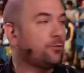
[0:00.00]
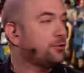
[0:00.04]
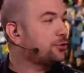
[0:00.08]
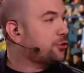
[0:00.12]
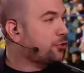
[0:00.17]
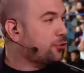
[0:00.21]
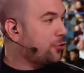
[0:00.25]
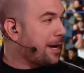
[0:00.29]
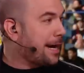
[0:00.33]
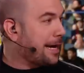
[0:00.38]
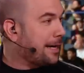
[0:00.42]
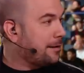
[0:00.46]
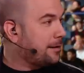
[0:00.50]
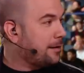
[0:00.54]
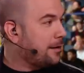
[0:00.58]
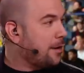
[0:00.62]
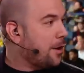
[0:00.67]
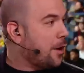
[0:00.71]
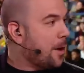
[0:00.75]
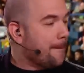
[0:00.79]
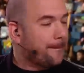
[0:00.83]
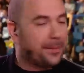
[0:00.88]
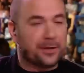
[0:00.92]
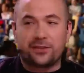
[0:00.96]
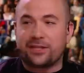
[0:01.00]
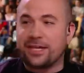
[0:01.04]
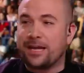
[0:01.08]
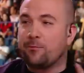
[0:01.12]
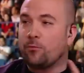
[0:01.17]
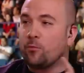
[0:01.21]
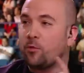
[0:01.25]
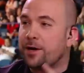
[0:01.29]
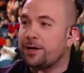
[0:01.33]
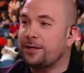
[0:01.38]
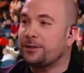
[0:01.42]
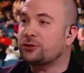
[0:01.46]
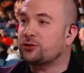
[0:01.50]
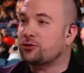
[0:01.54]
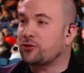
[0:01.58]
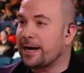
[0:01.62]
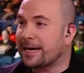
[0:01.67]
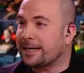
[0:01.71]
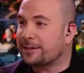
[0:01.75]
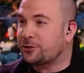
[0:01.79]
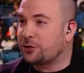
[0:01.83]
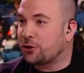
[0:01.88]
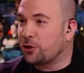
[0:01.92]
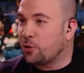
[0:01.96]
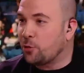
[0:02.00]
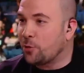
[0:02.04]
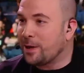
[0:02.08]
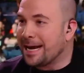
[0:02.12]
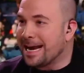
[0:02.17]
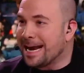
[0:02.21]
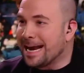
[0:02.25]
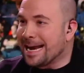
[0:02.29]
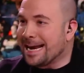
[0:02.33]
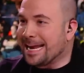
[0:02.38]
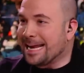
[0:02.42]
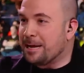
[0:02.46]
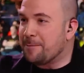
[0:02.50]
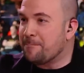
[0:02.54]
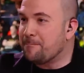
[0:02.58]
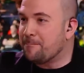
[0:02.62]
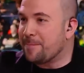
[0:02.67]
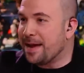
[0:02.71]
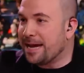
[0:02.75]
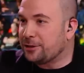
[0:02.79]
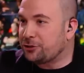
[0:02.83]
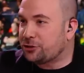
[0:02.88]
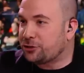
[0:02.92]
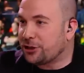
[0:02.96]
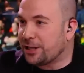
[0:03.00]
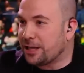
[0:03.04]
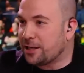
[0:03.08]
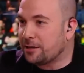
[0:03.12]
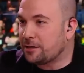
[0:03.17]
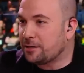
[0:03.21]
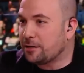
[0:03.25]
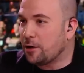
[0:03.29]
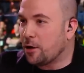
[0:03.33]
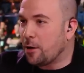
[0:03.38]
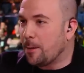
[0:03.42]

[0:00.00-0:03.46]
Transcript: was great. But then what did Drake do? He mentioned